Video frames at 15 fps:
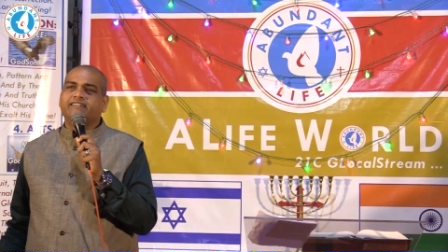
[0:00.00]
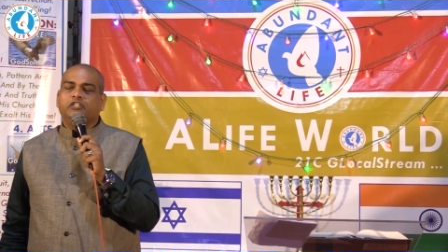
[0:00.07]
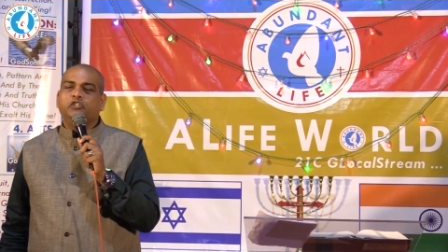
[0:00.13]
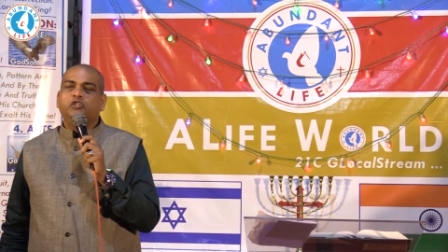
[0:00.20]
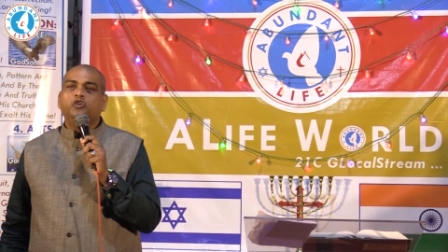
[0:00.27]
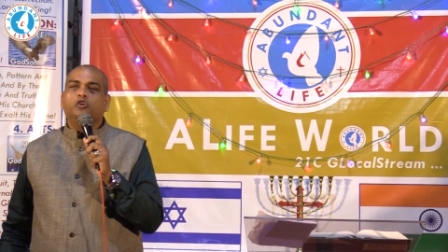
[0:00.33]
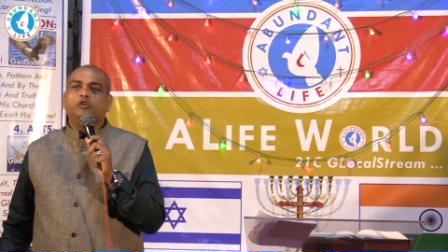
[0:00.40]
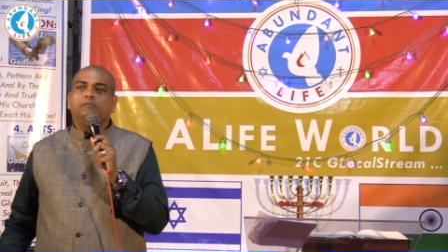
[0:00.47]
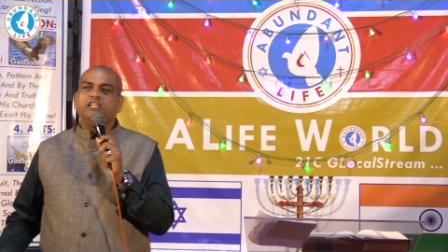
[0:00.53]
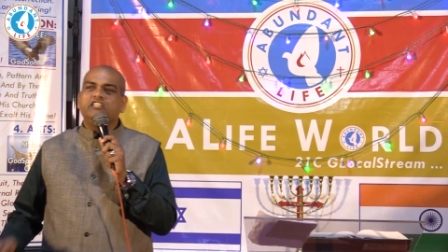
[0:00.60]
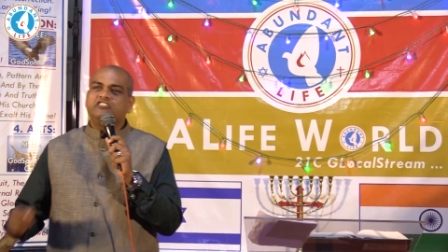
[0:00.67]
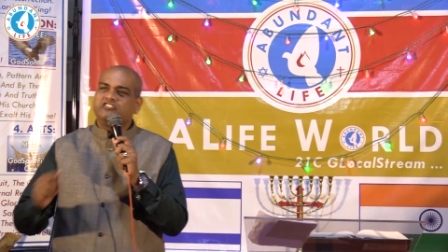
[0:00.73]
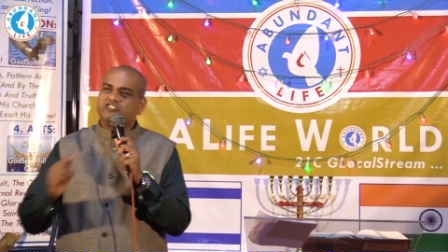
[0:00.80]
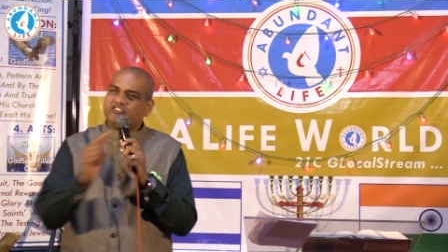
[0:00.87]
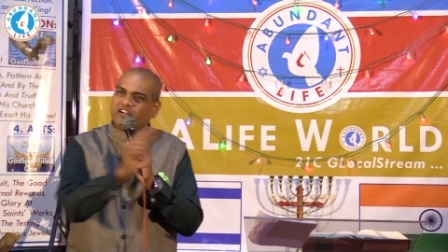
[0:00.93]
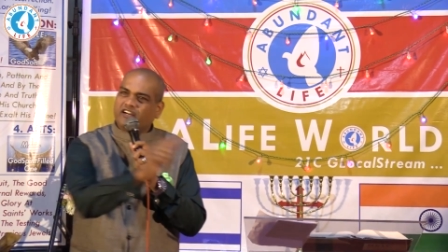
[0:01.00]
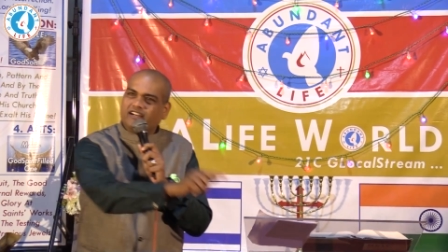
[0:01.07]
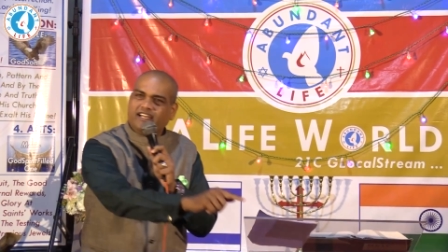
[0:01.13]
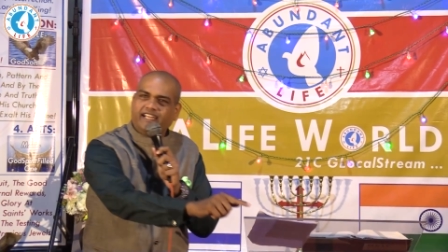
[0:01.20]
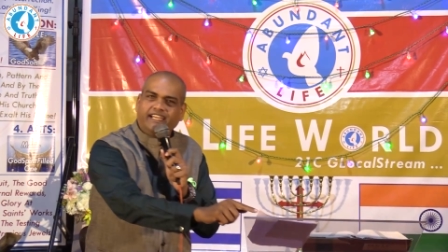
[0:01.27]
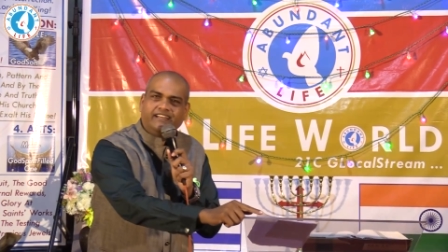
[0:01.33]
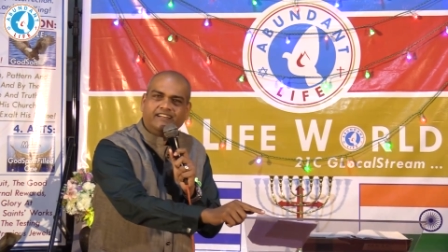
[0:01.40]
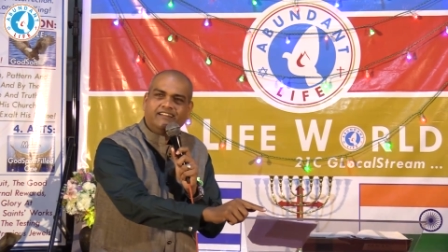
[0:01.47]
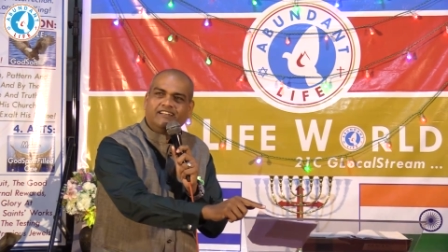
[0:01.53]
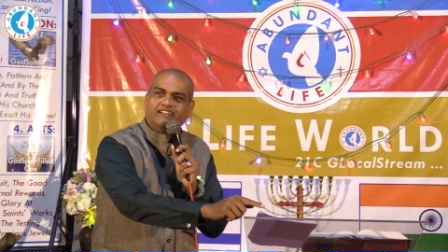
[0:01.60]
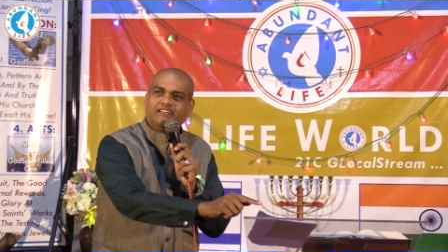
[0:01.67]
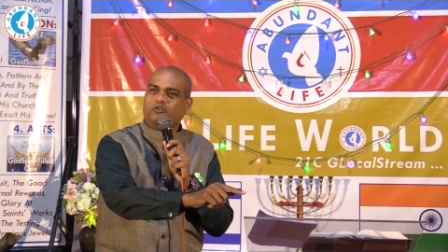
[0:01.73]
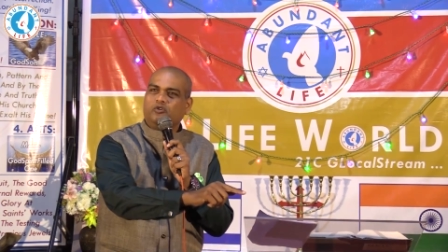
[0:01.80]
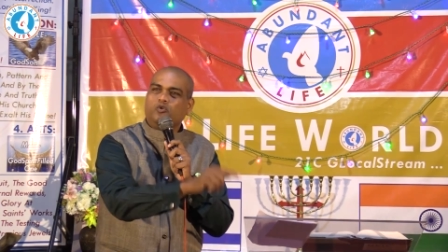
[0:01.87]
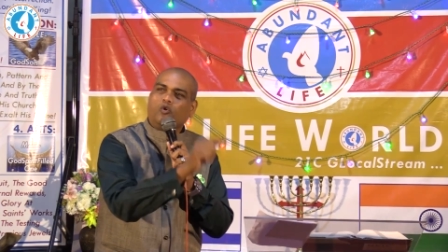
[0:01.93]
you'll be struggling
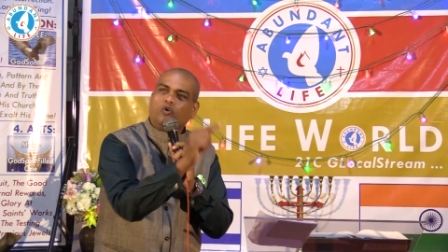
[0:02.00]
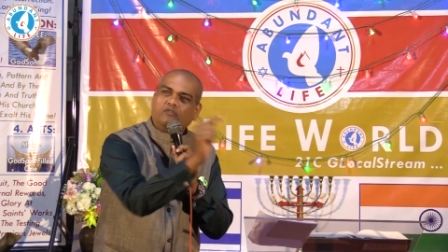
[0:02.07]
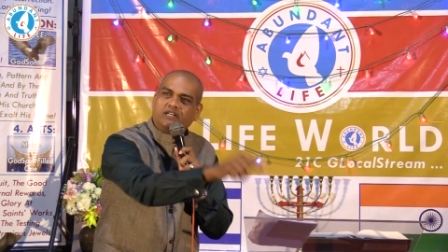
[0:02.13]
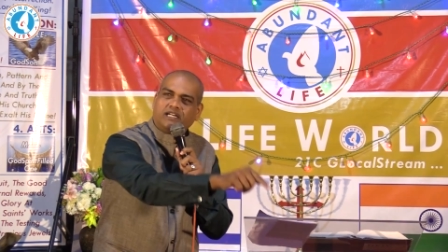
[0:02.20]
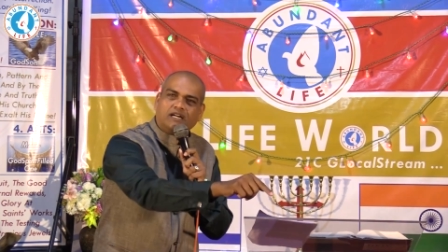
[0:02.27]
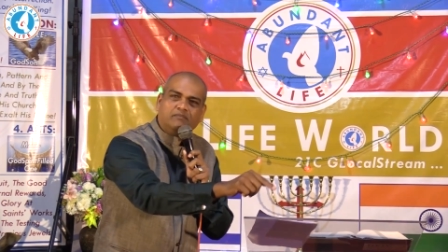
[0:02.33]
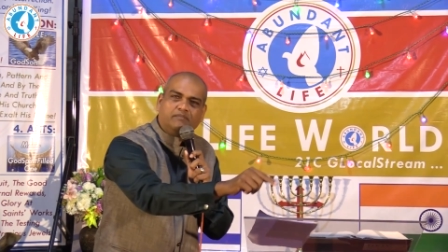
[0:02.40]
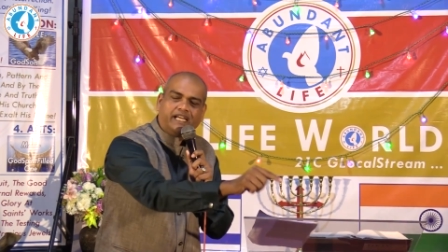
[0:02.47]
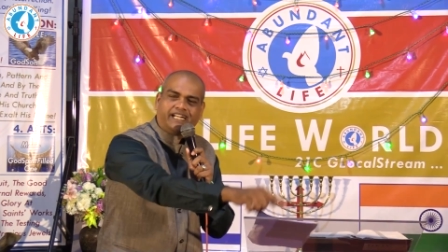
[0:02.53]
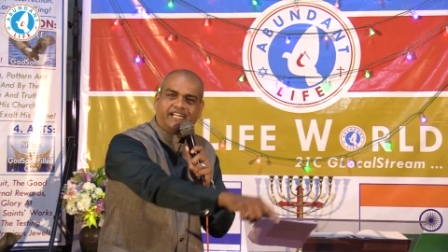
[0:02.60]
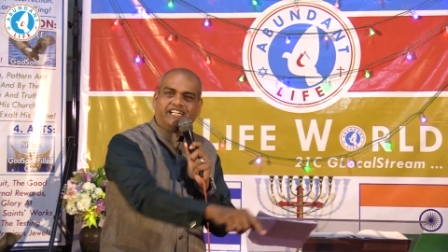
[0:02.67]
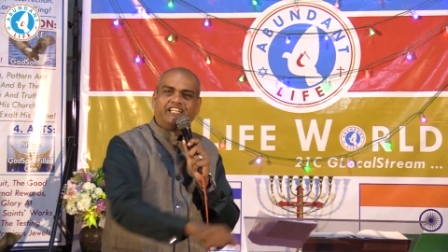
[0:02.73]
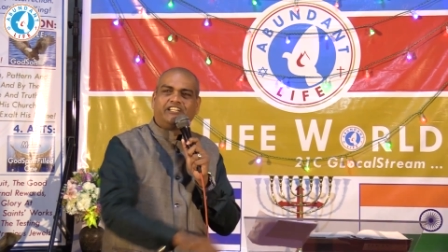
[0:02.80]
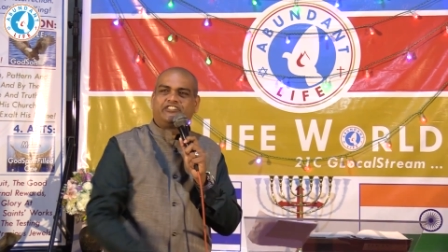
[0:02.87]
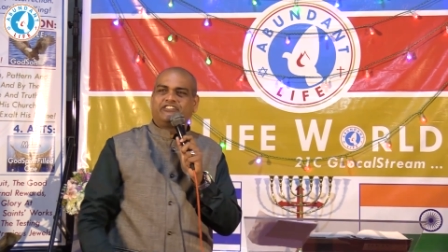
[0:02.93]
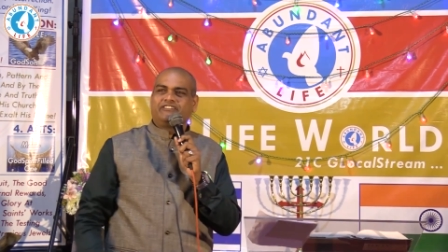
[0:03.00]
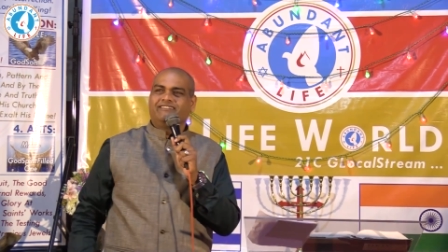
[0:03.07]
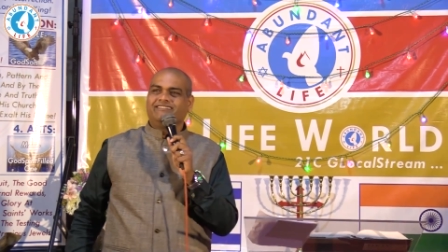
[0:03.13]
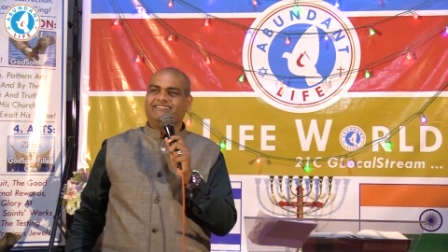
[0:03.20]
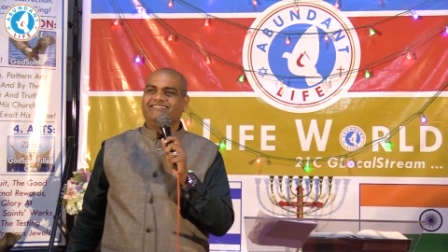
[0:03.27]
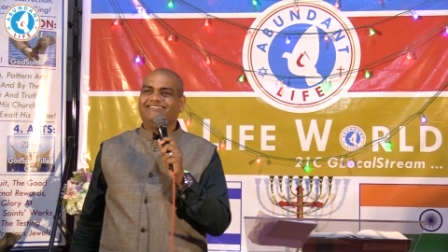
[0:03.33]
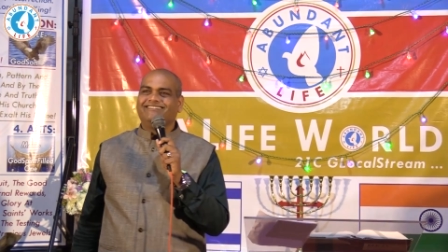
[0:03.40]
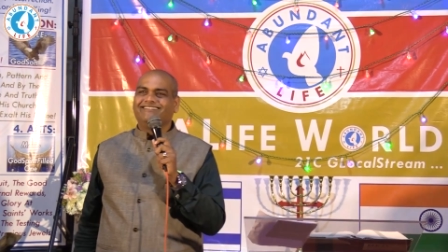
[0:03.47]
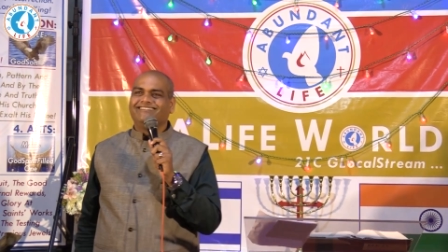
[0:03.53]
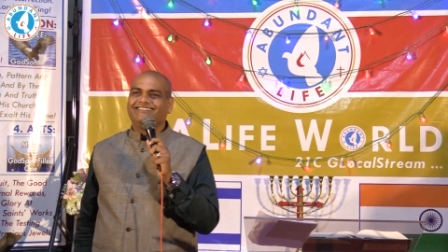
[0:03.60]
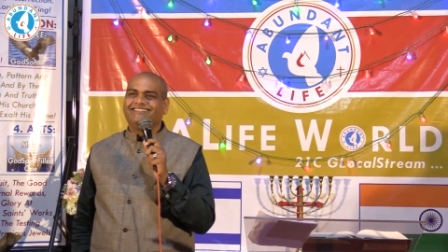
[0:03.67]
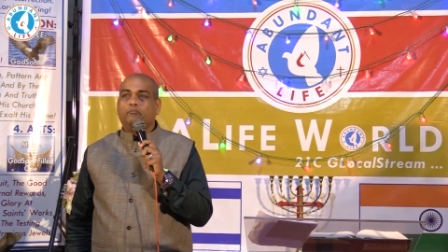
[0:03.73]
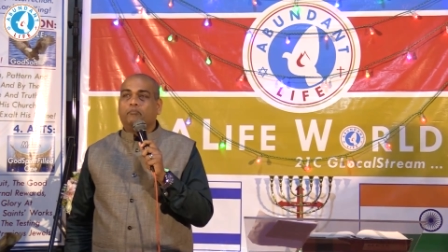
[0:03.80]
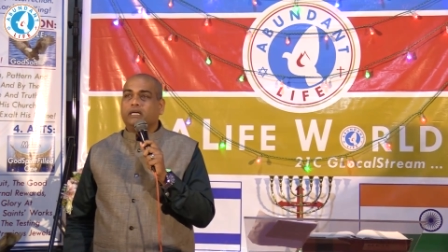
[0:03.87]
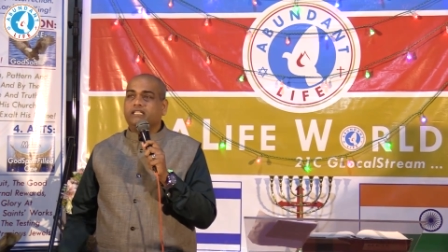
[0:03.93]
to overcome that addiction.
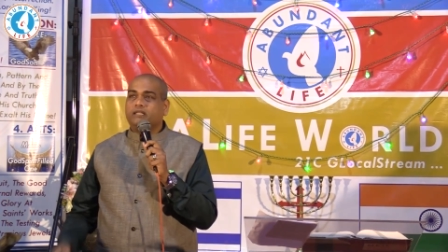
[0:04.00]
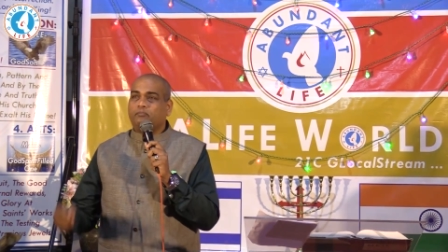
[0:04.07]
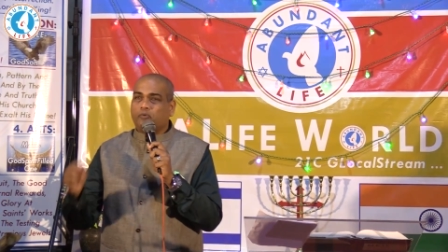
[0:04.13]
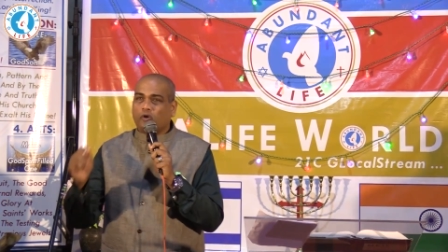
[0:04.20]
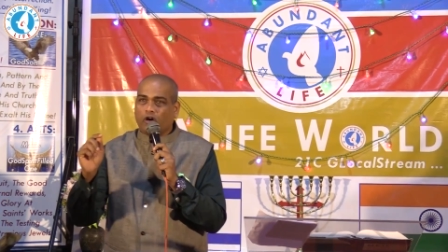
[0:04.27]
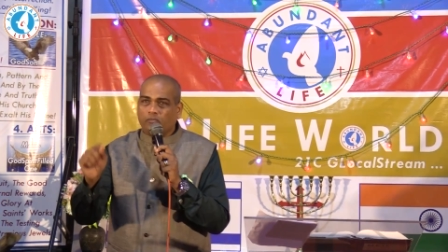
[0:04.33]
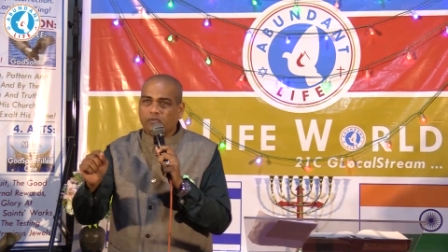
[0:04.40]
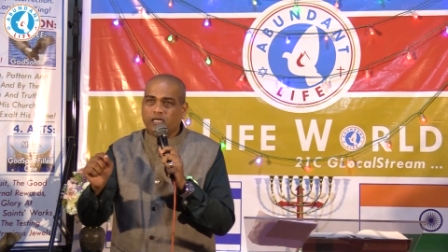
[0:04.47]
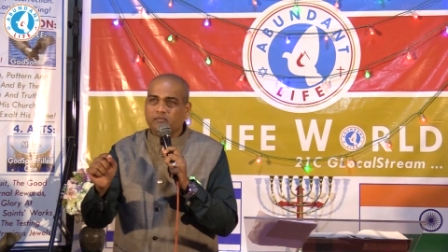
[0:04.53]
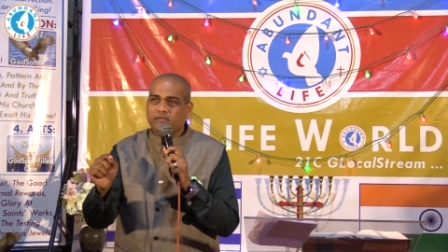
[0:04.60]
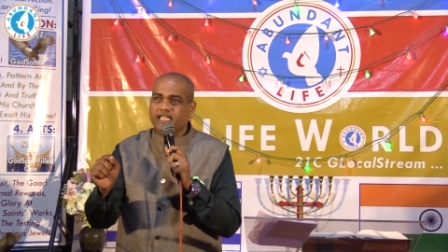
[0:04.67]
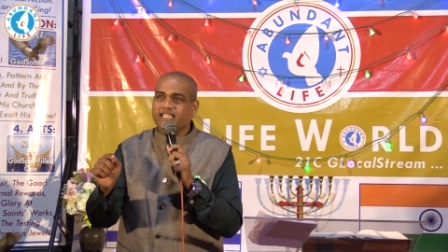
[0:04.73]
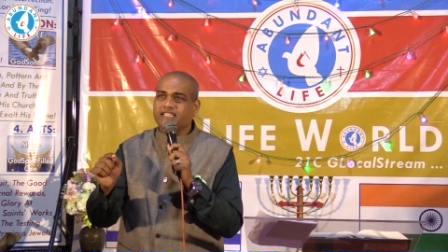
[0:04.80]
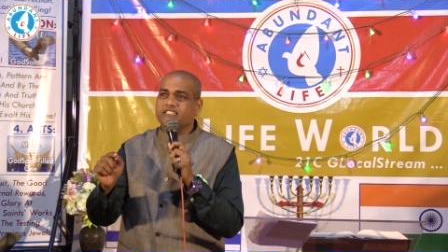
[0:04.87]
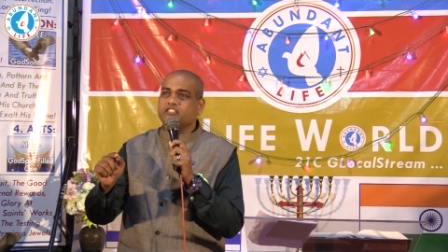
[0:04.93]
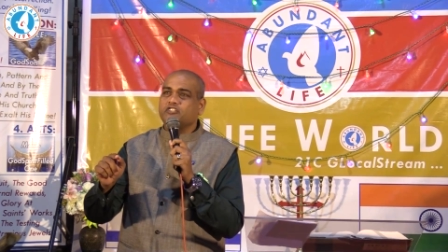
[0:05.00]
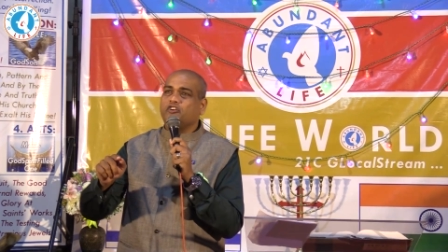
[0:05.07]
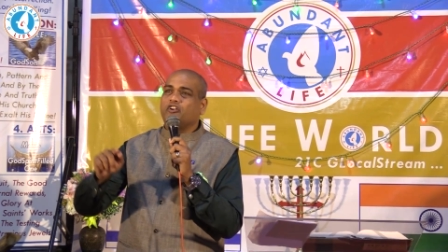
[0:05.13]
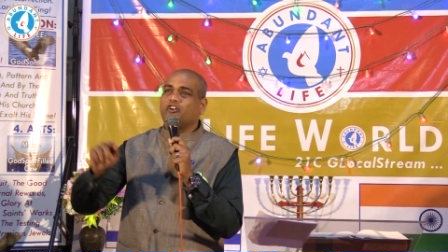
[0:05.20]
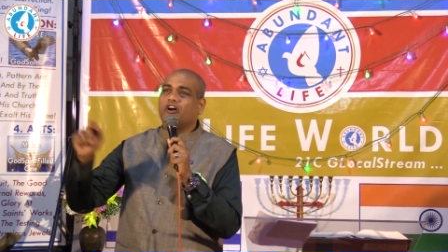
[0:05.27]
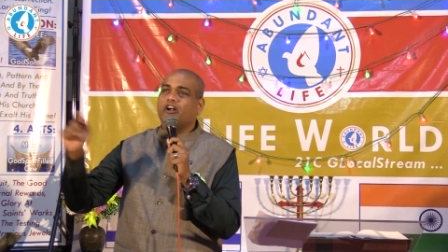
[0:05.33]
But the problem is you're